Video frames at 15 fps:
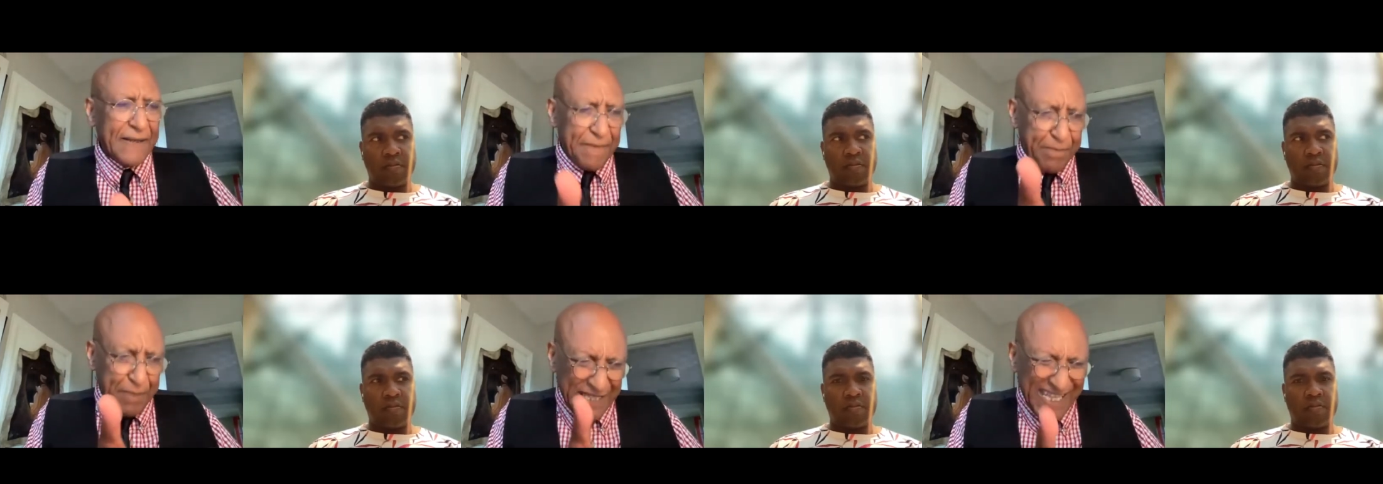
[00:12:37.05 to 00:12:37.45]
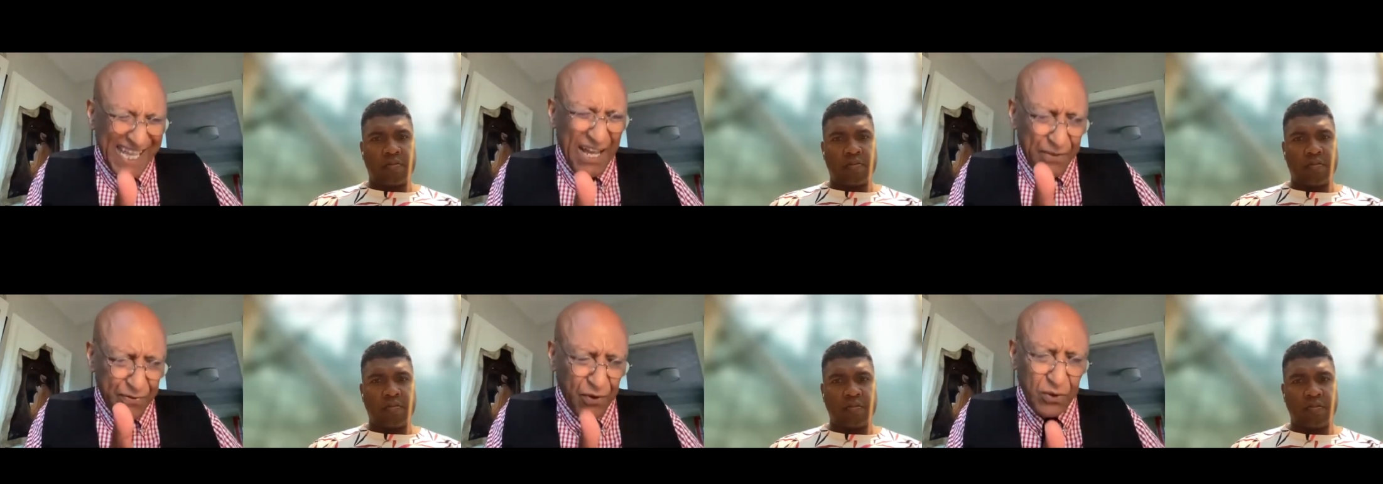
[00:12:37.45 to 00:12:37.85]
Speaker 1: But
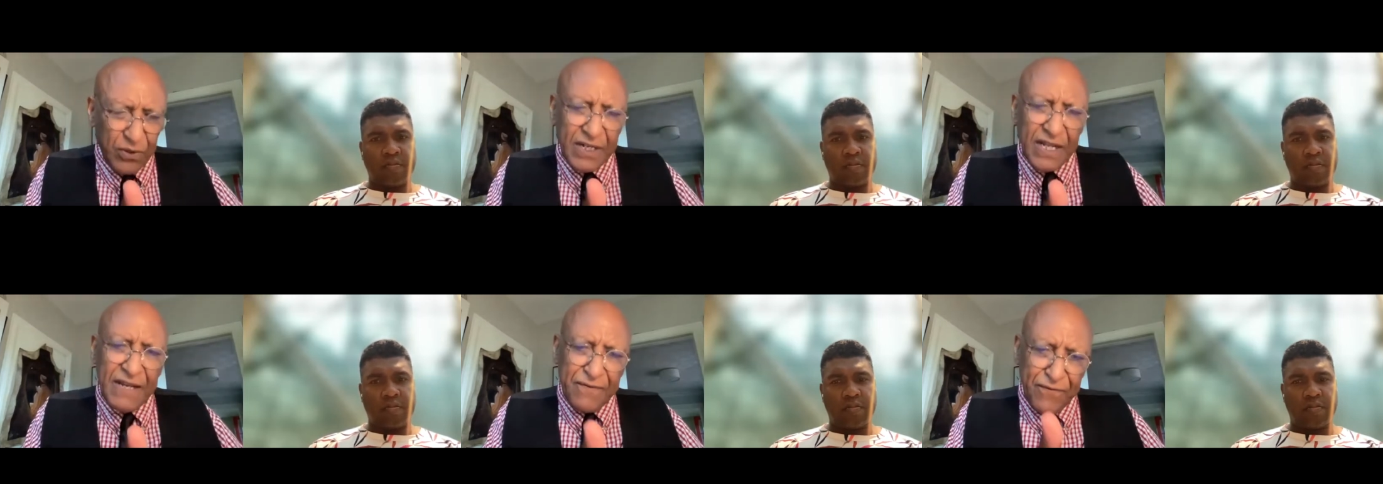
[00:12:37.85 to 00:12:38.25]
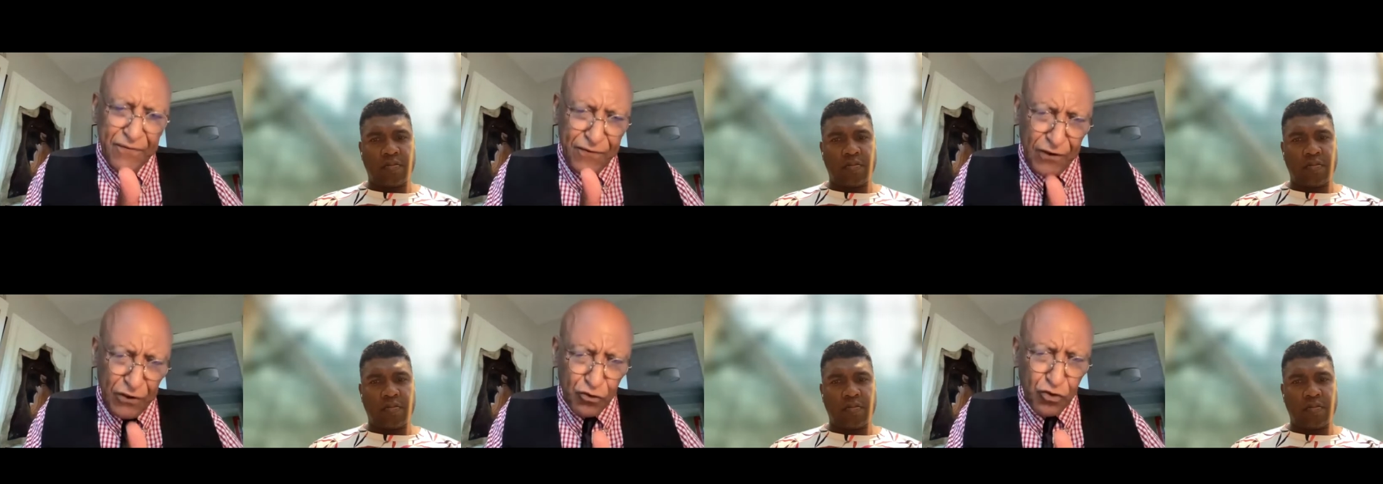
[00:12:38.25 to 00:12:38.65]
I thought
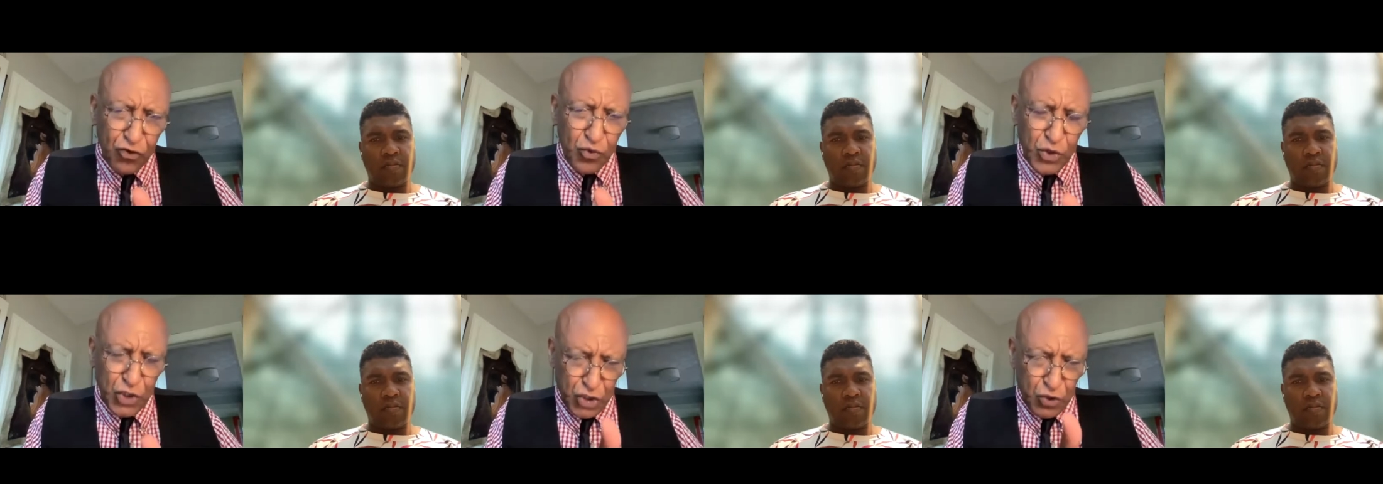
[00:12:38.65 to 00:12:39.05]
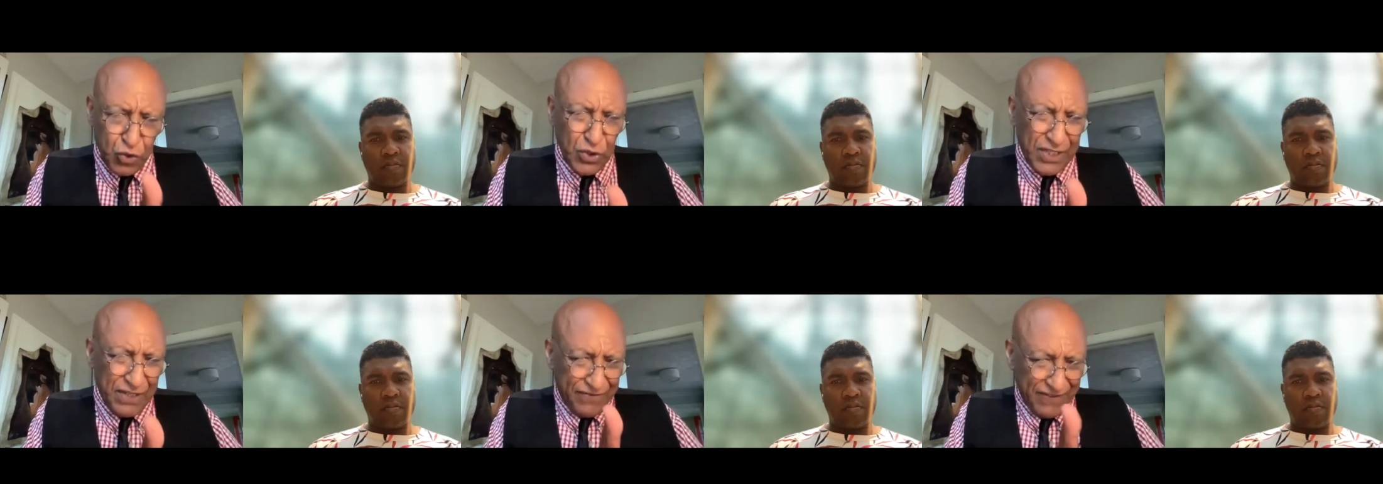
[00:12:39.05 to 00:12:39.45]
first we should
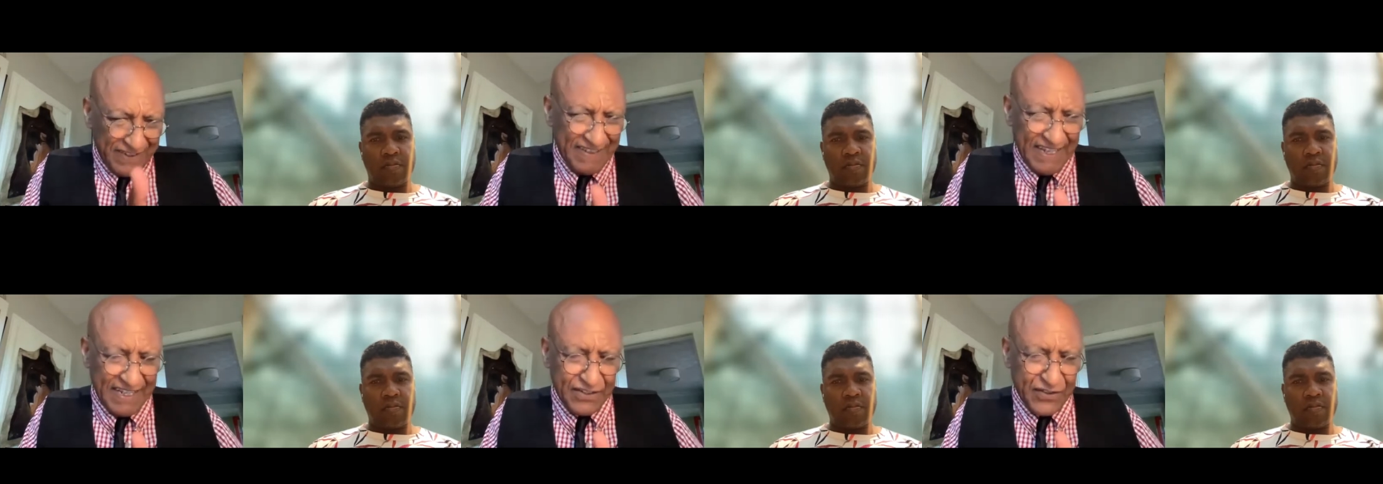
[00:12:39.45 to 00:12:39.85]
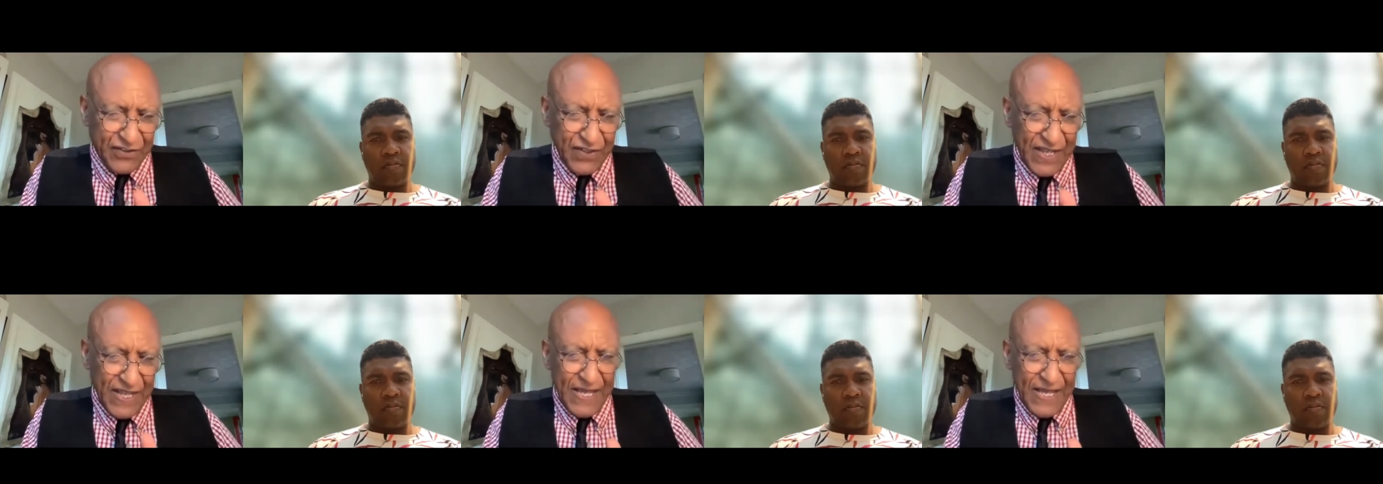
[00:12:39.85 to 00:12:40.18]
do the physics,